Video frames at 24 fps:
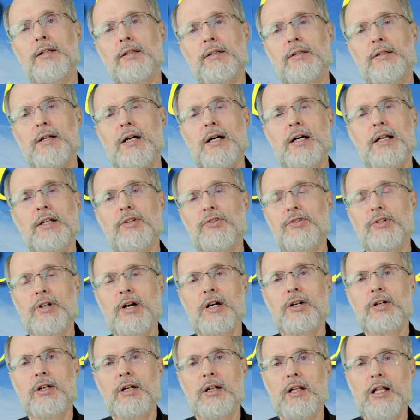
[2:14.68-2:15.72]
God is
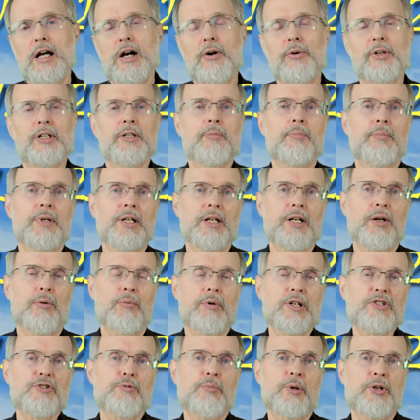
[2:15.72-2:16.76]
not going to allow any
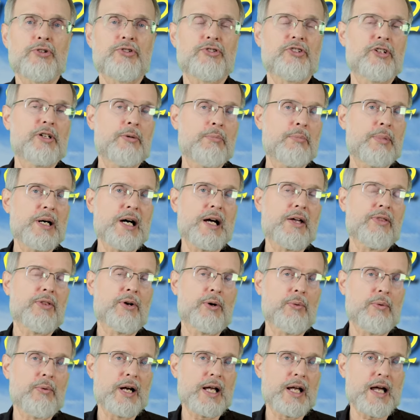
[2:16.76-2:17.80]
rich person to buy
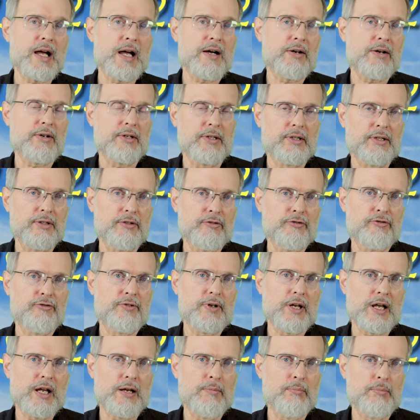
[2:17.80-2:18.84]
their way out of
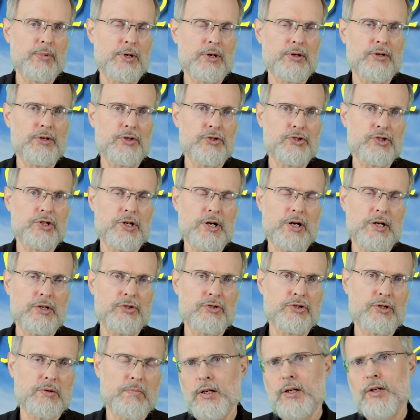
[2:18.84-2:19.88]
a murder
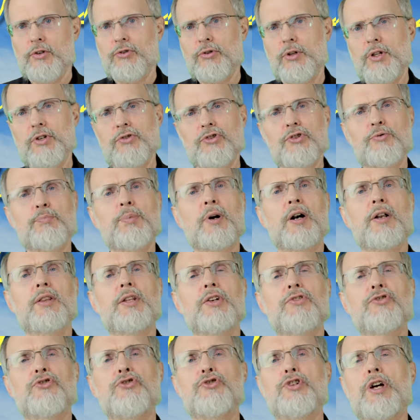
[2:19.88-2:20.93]
charge. So this is part of
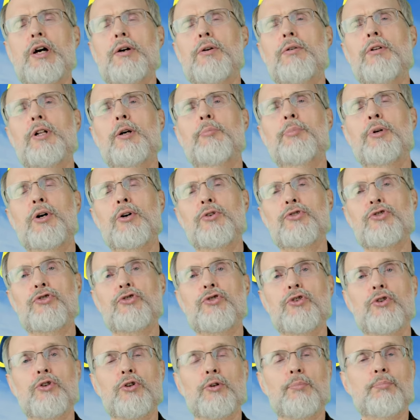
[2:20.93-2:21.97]
this general approach
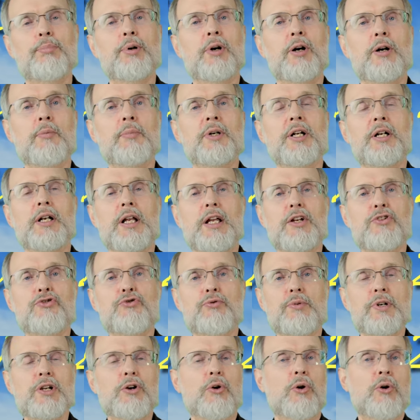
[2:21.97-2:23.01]
to permanent
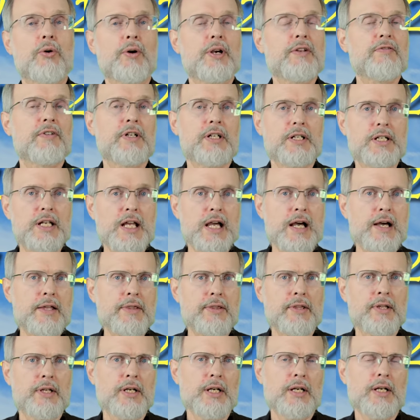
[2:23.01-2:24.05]
injury or even
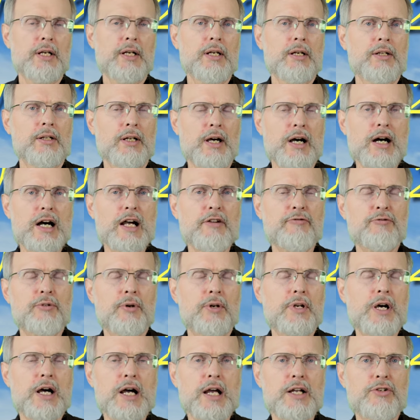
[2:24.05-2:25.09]
death, eye for
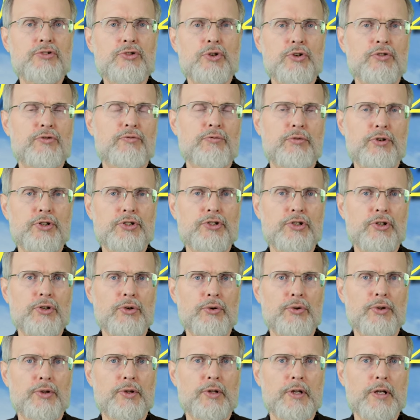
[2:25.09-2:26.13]
an eye, tooth for a
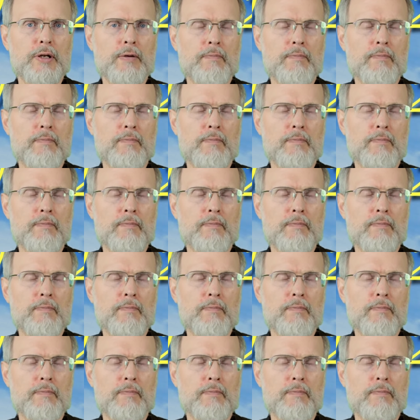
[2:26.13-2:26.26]
tooth.